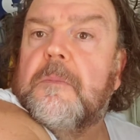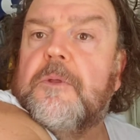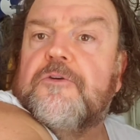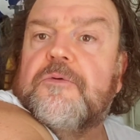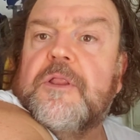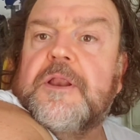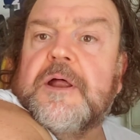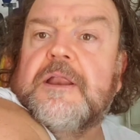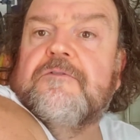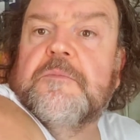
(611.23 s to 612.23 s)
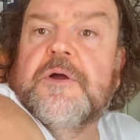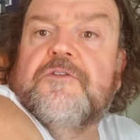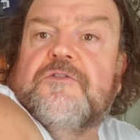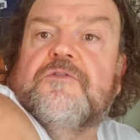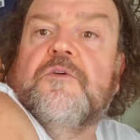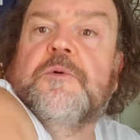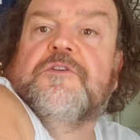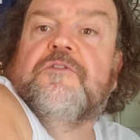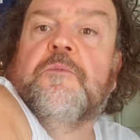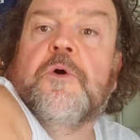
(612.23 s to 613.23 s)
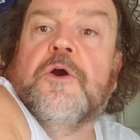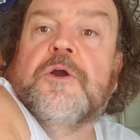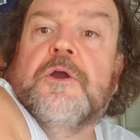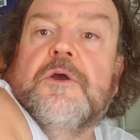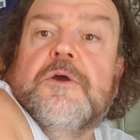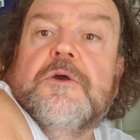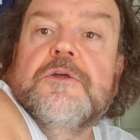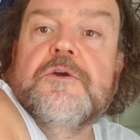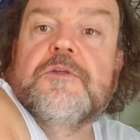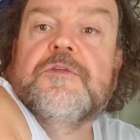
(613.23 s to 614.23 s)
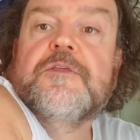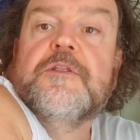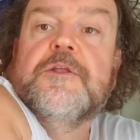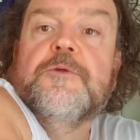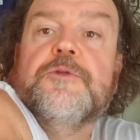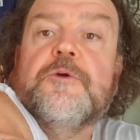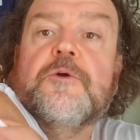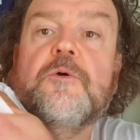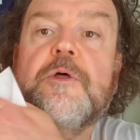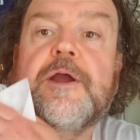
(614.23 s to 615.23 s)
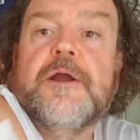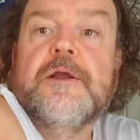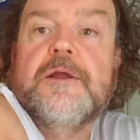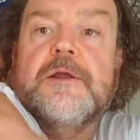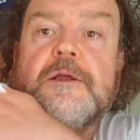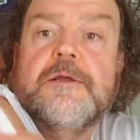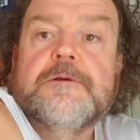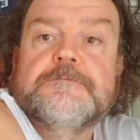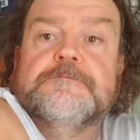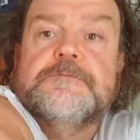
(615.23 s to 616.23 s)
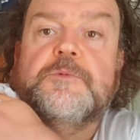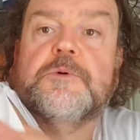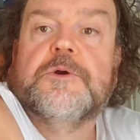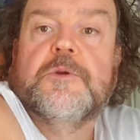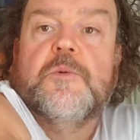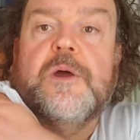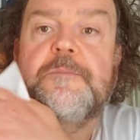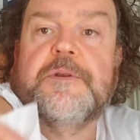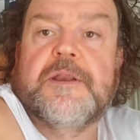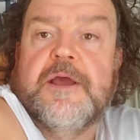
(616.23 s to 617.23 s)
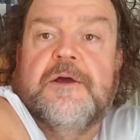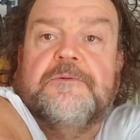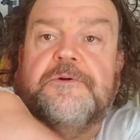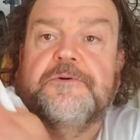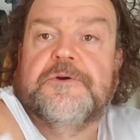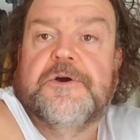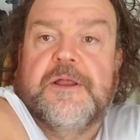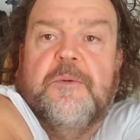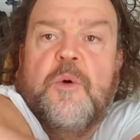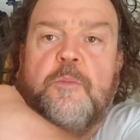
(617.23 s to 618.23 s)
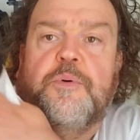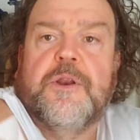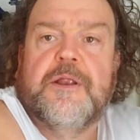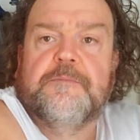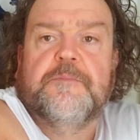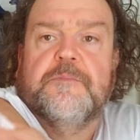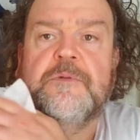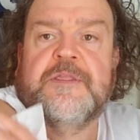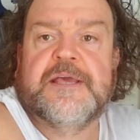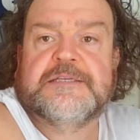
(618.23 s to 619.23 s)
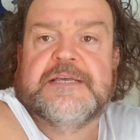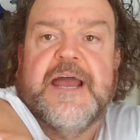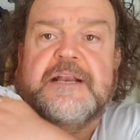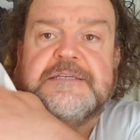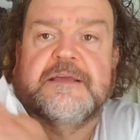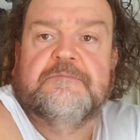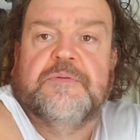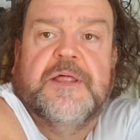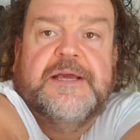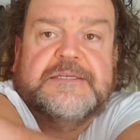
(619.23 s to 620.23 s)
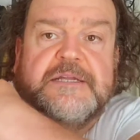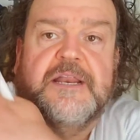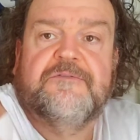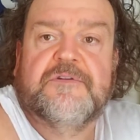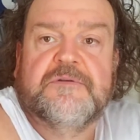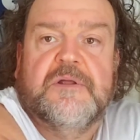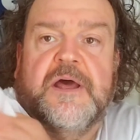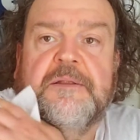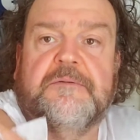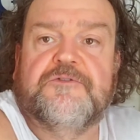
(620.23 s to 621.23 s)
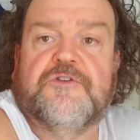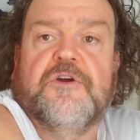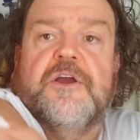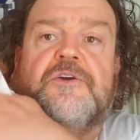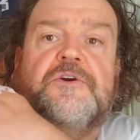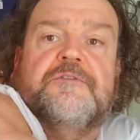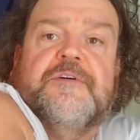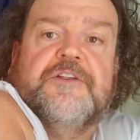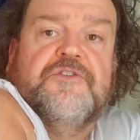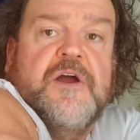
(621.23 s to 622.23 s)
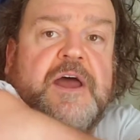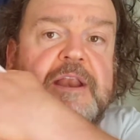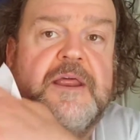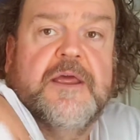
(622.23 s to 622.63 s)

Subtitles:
There's really not even too much of a mark. You can see the little circle there. We're going to wipe it down real good. I won't put it in the exact same place, not even, I'm sure I could if I tried.